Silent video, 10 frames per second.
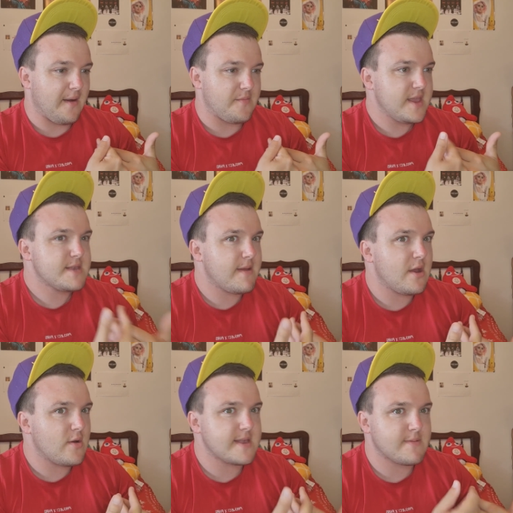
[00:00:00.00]
this
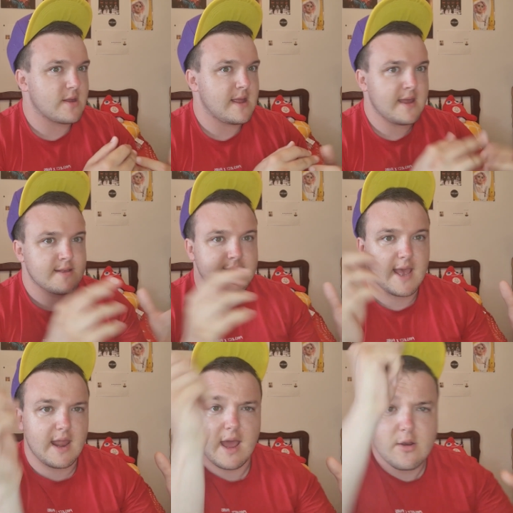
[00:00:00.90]
video is absolutely
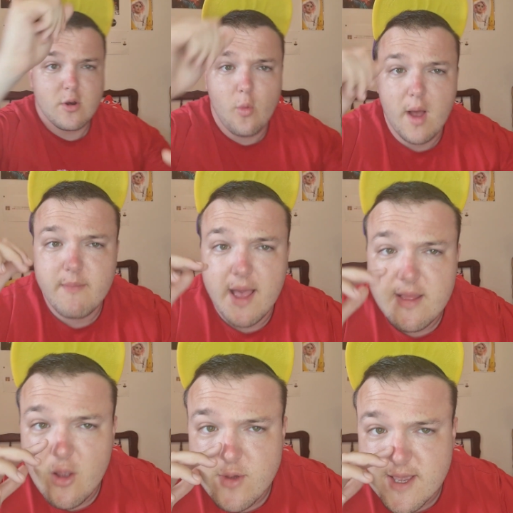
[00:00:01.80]
insane. I don't know why my
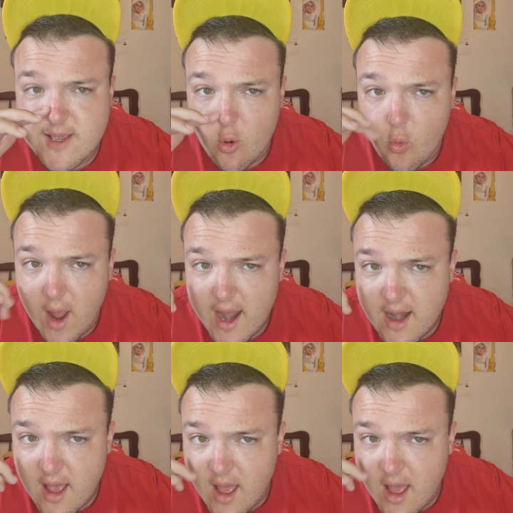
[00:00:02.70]
nose is so red.